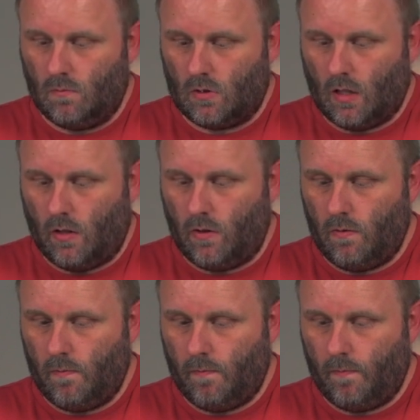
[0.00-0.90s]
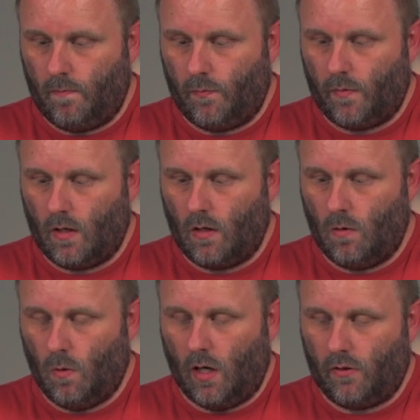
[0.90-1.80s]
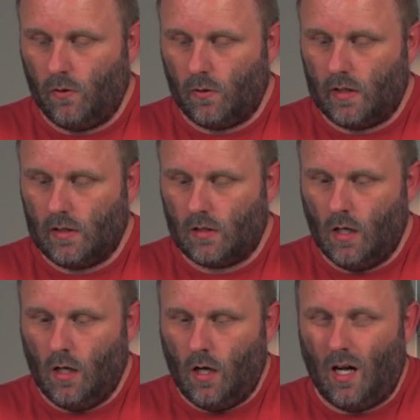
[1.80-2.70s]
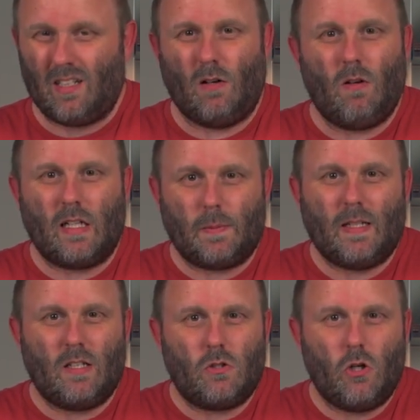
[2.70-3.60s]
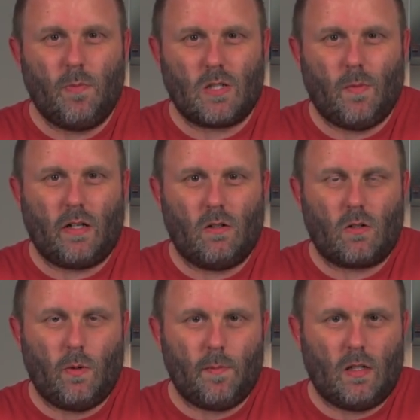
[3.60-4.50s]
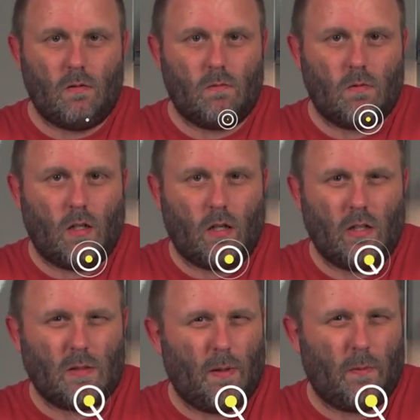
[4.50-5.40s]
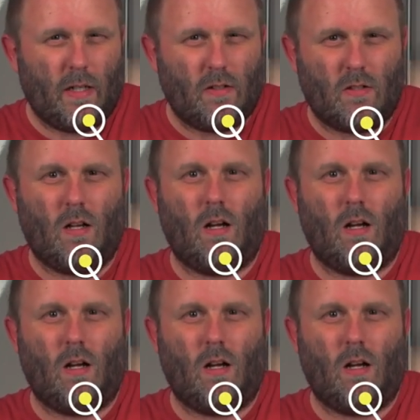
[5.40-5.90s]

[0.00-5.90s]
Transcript: So what I thought is, I don't like spending too much money on equipment. I know it's a bit weird.